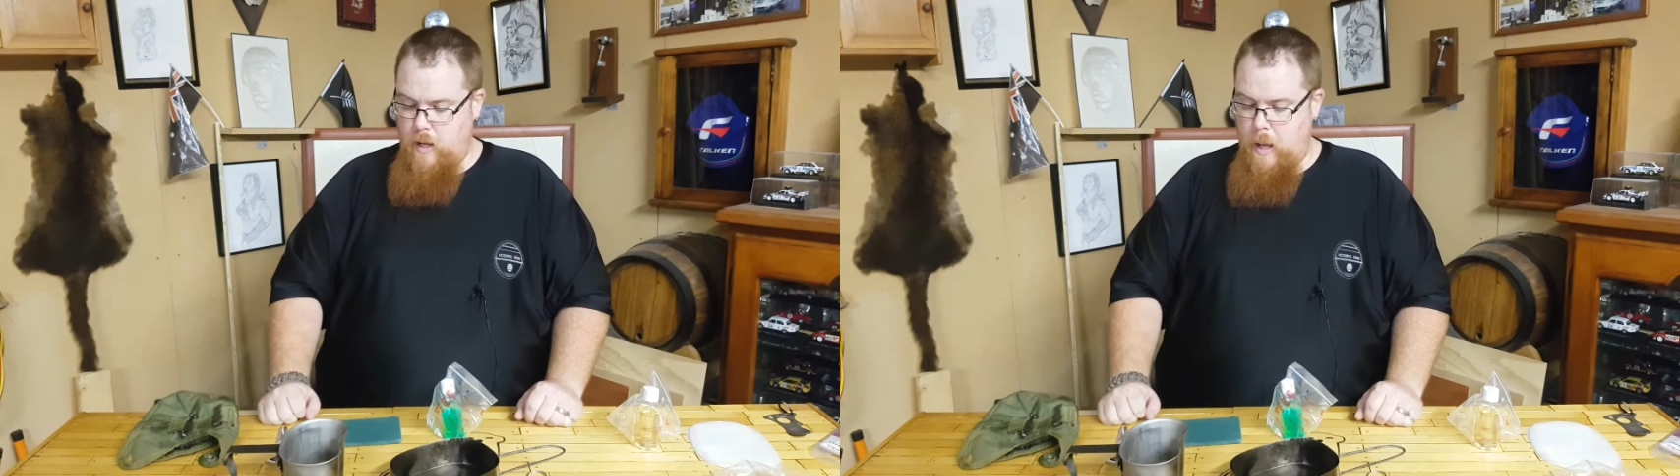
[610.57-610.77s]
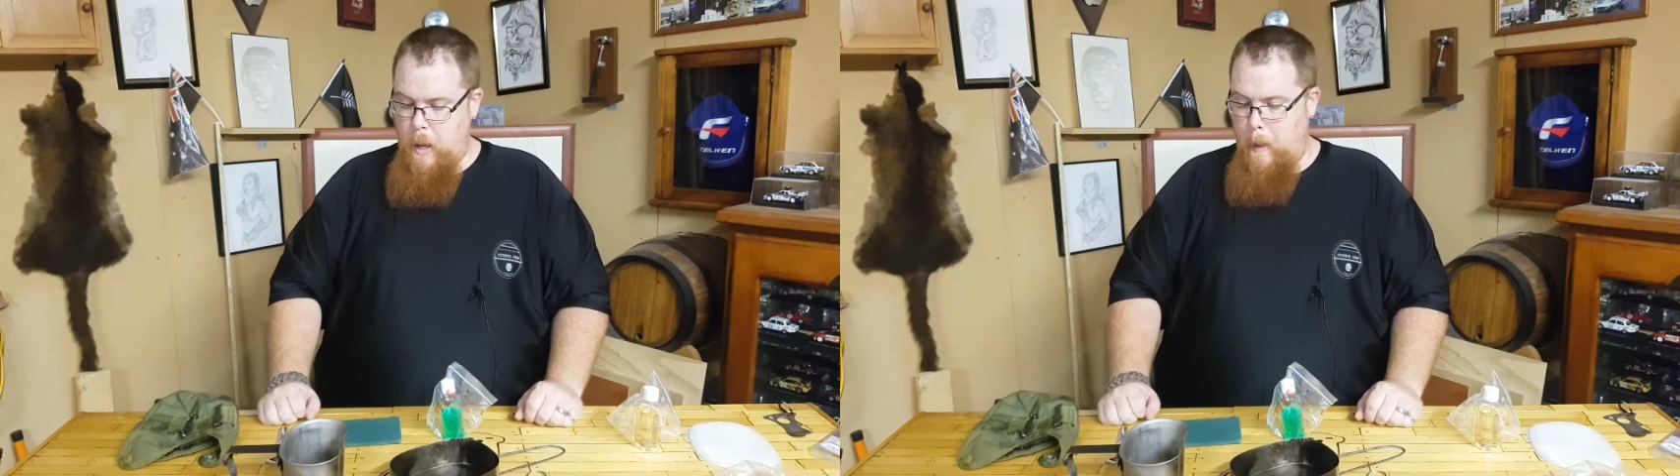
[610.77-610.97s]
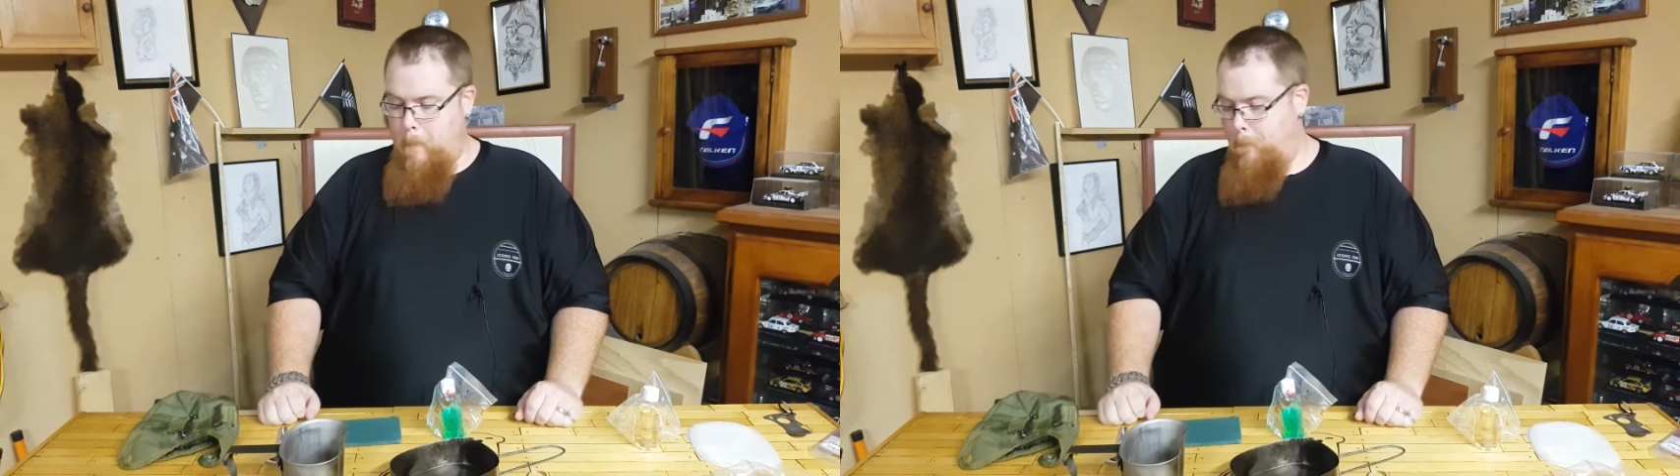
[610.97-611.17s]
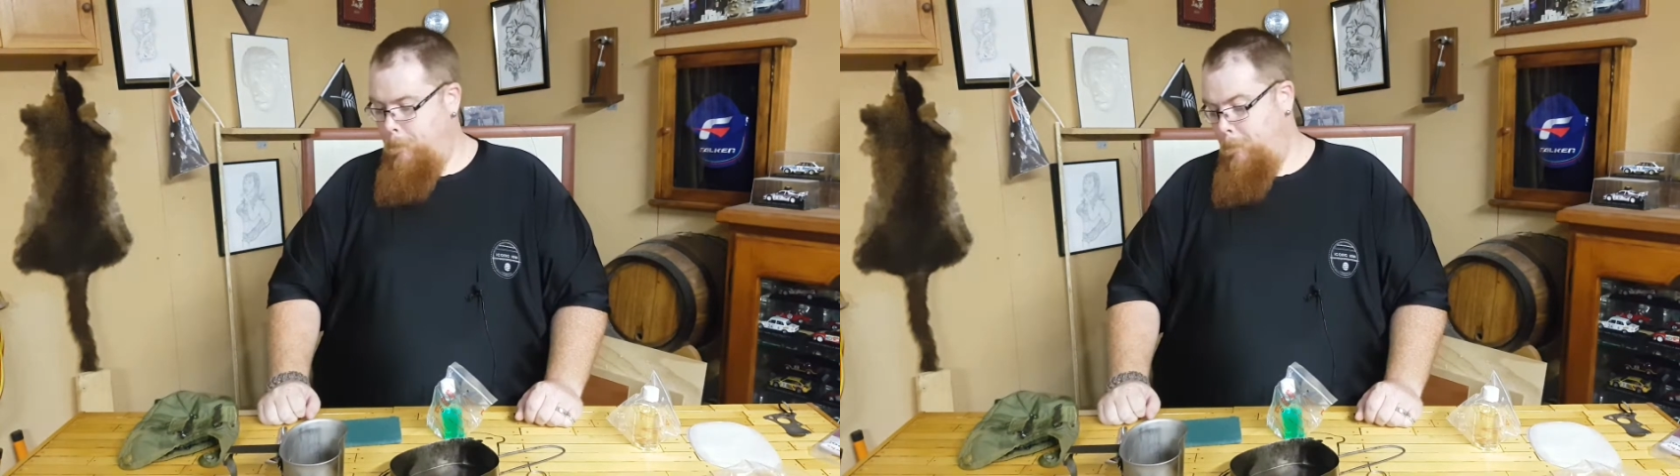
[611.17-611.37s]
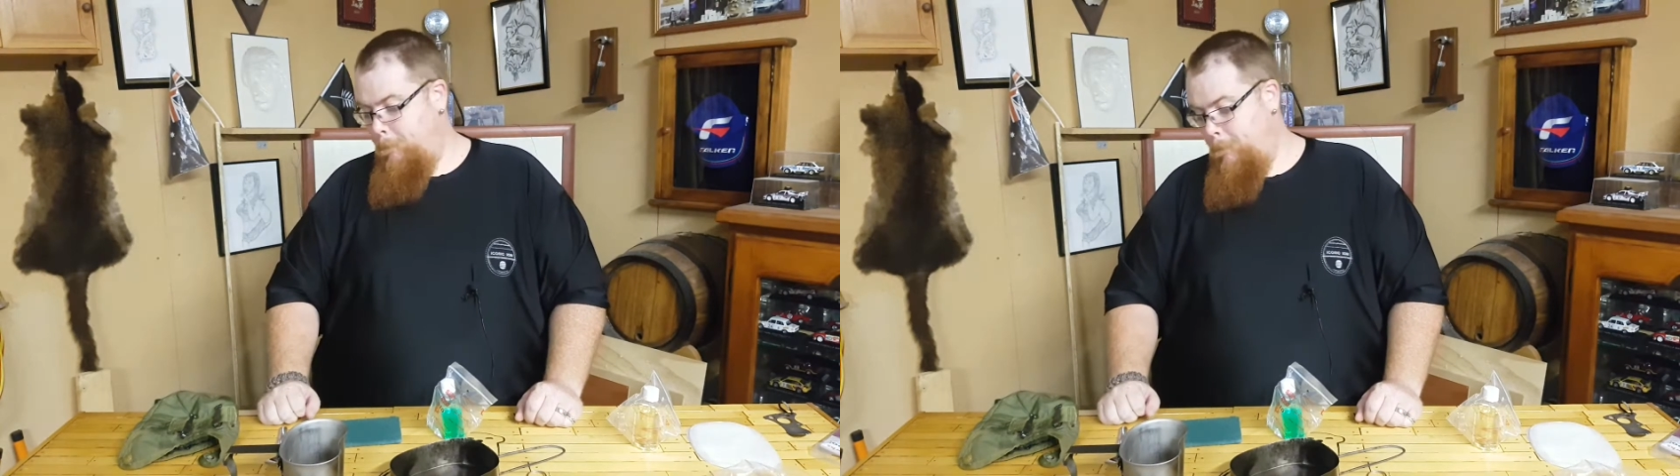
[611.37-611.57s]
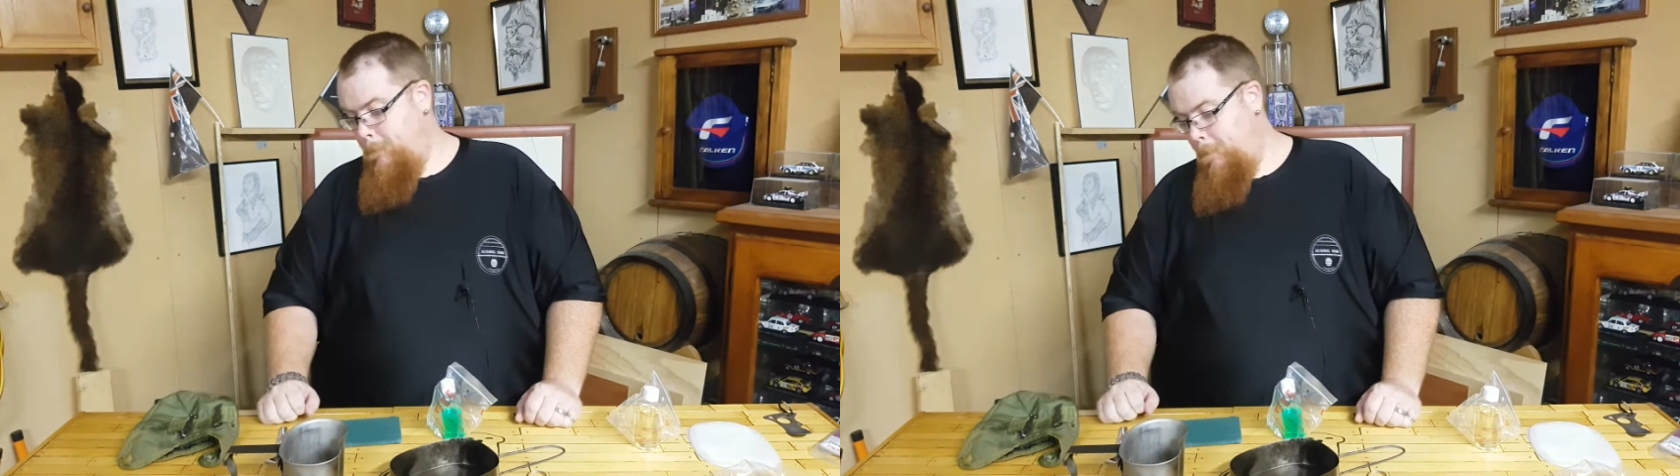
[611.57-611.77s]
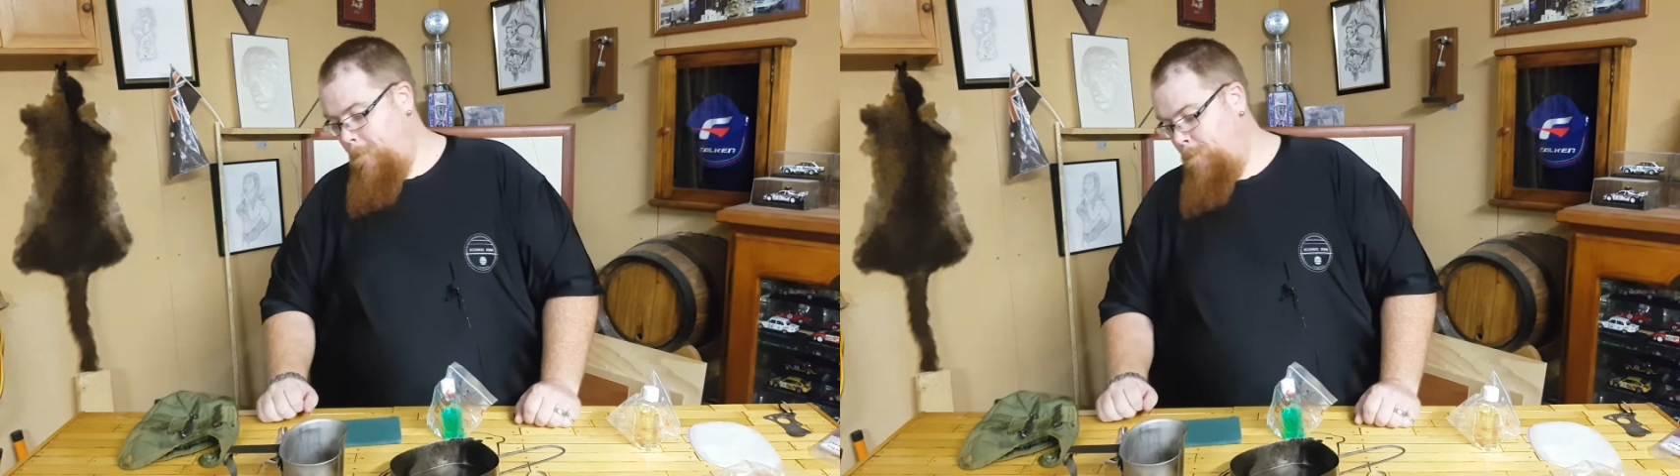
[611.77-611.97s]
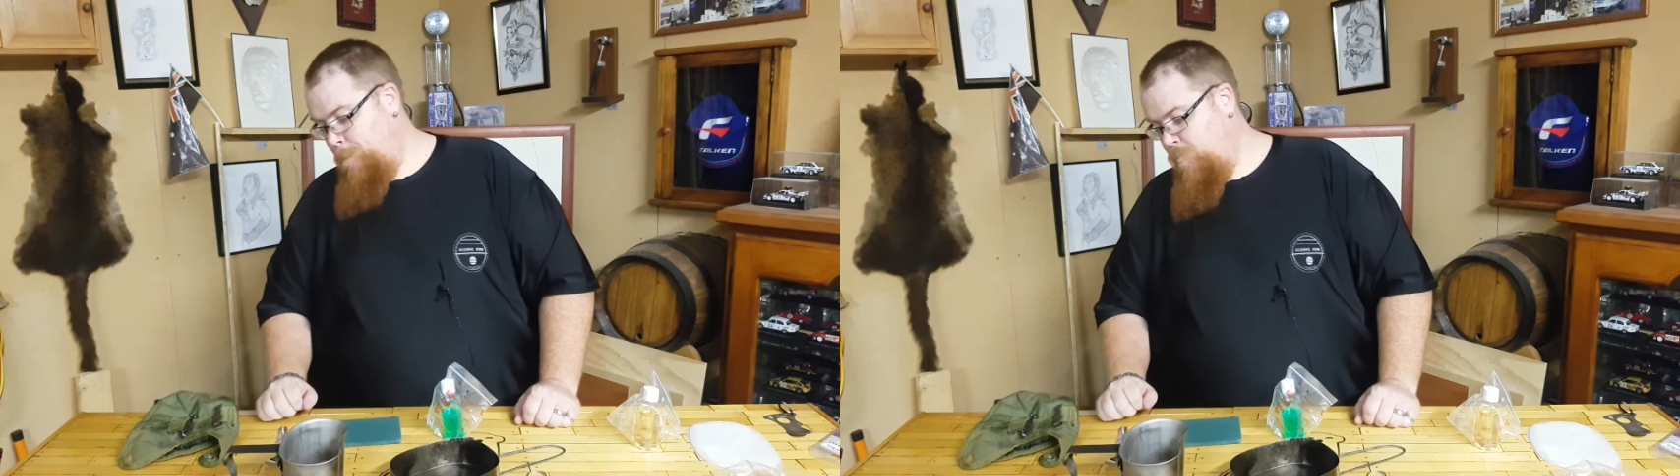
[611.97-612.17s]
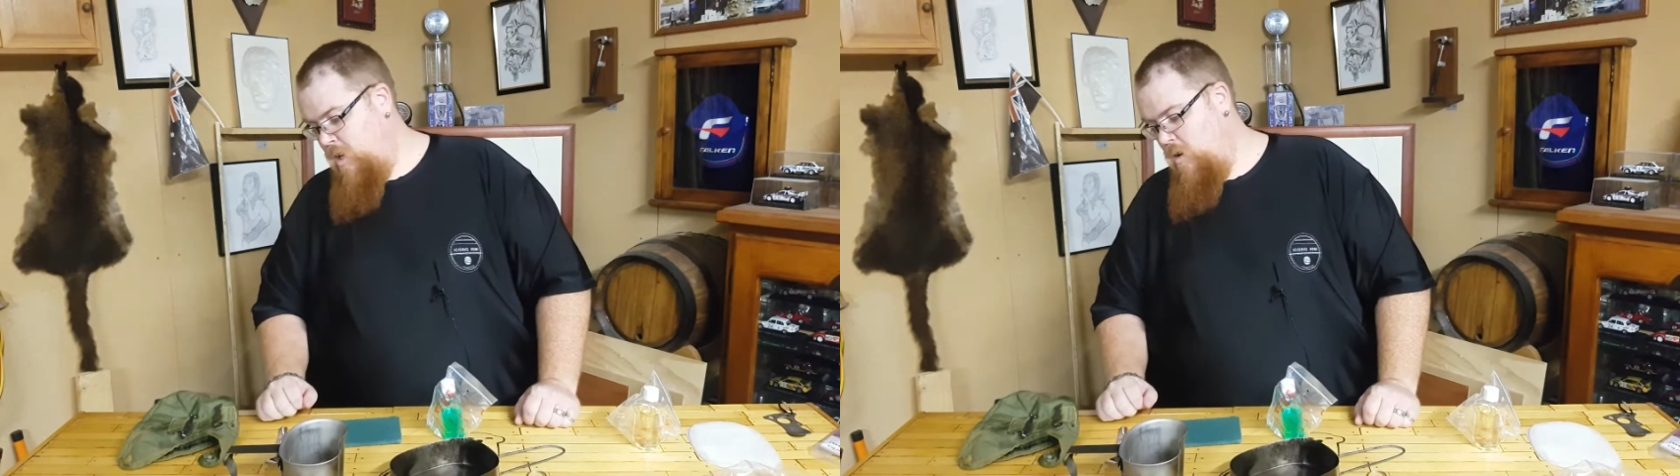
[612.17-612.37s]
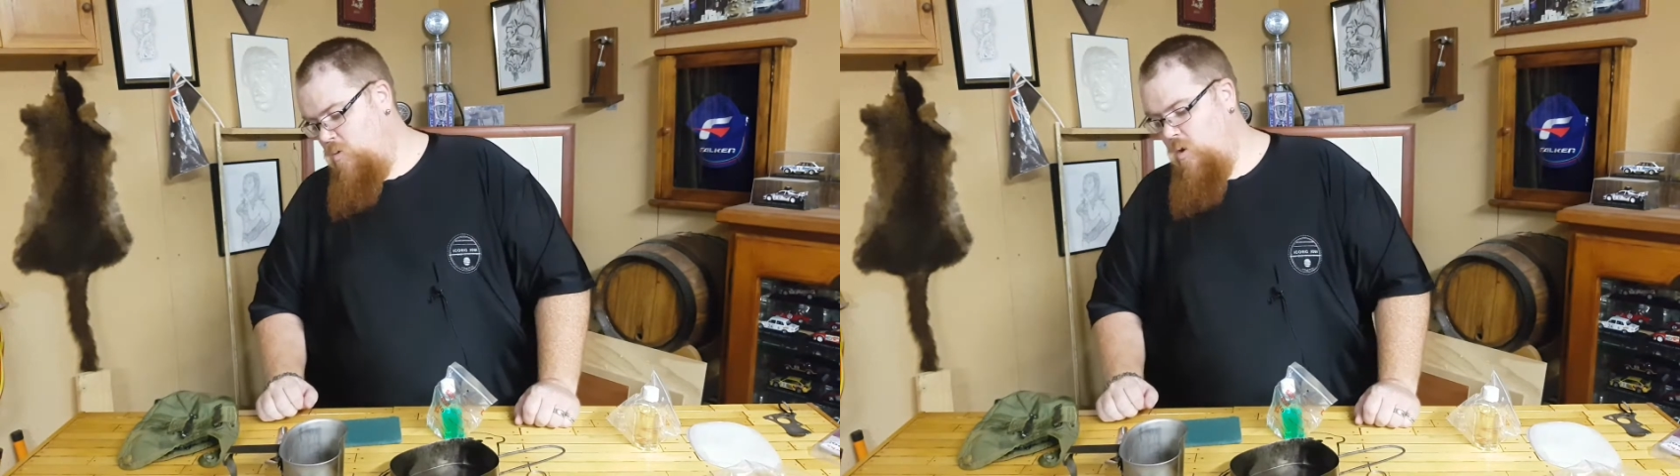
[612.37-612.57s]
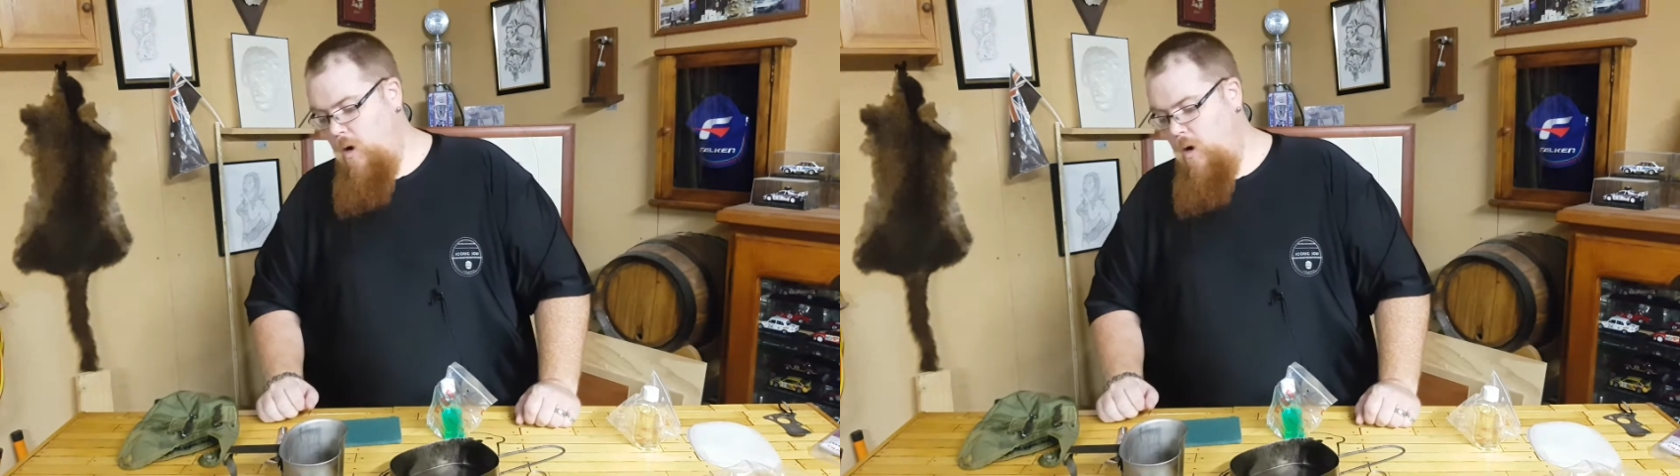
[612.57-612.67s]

Um, we'll